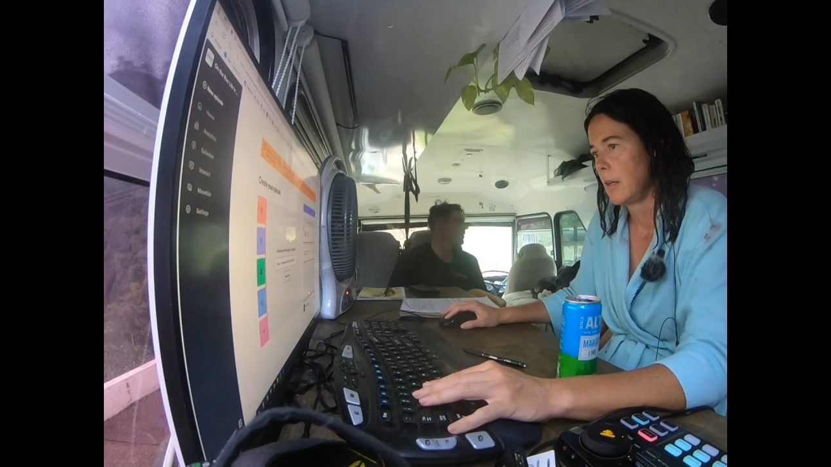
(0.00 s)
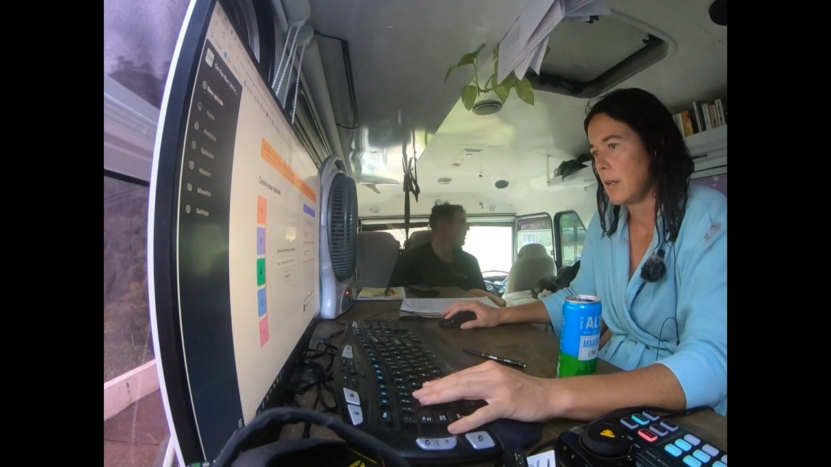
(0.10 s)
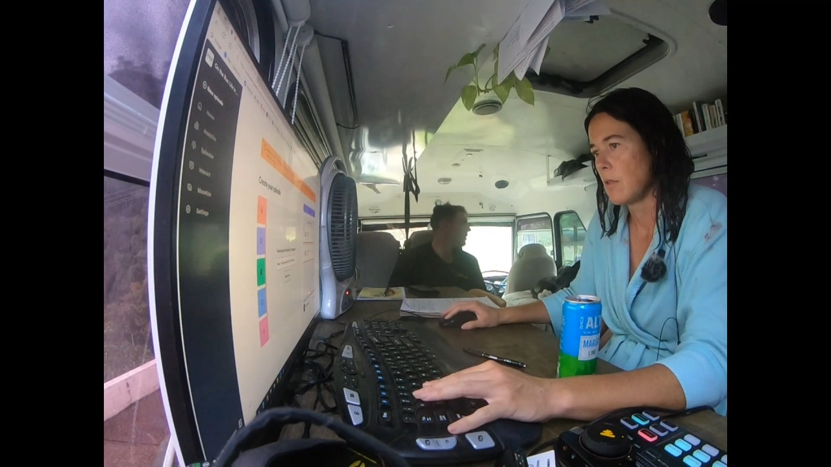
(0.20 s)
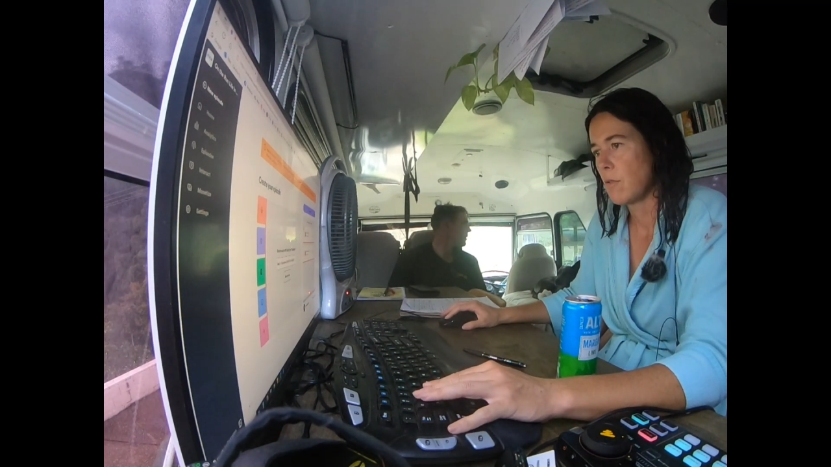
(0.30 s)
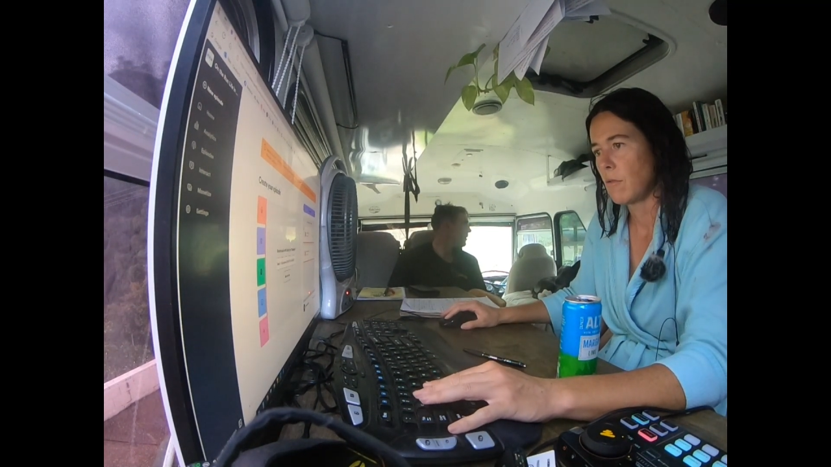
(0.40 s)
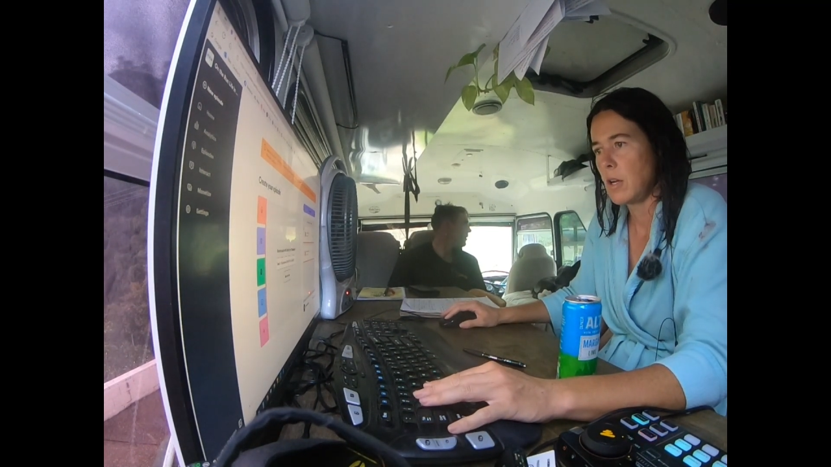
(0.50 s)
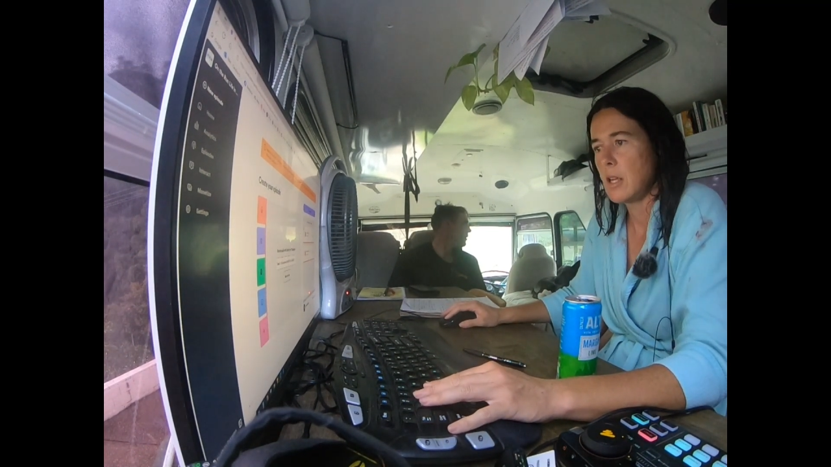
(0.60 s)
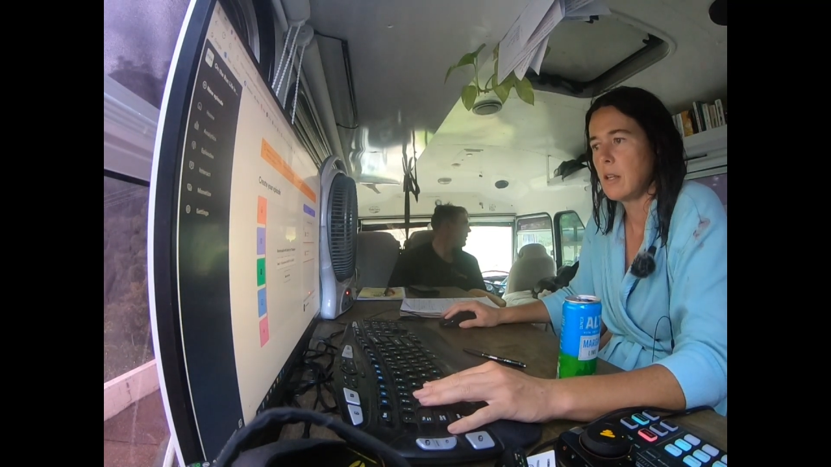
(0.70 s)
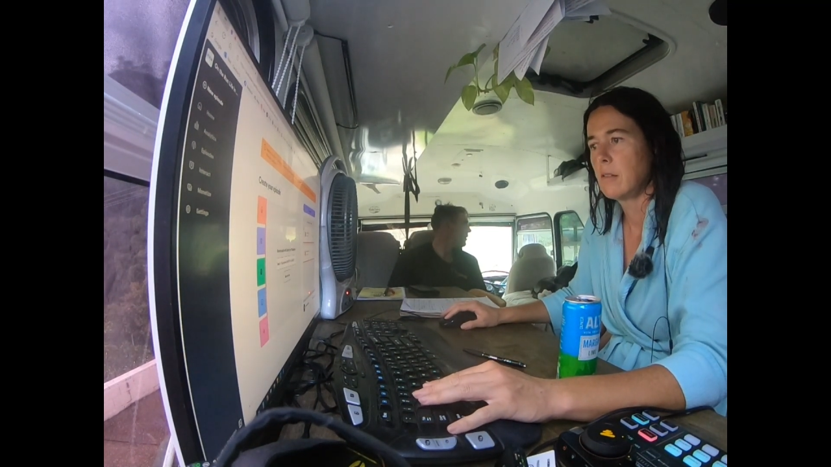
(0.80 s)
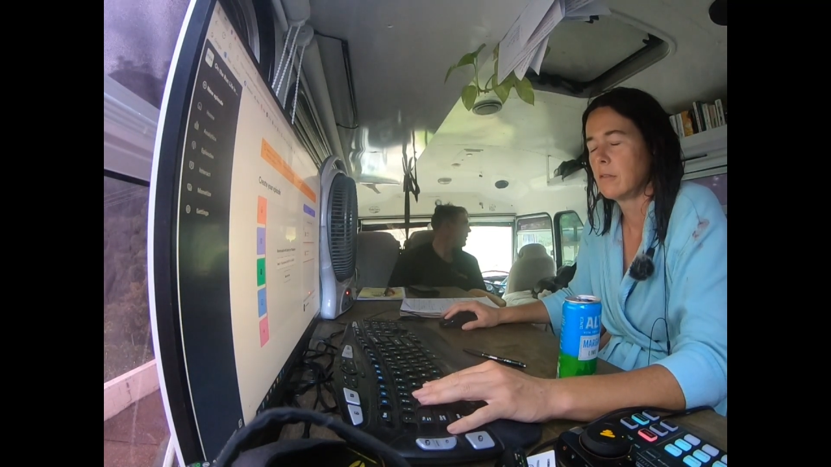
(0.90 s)
In
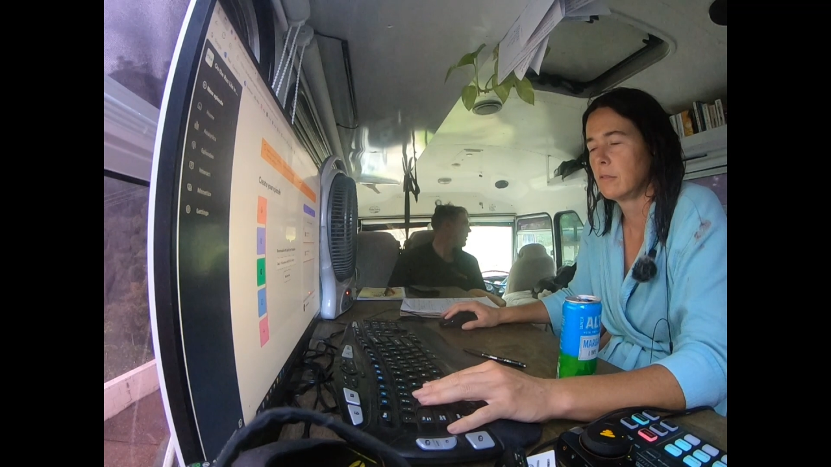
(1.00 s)
three,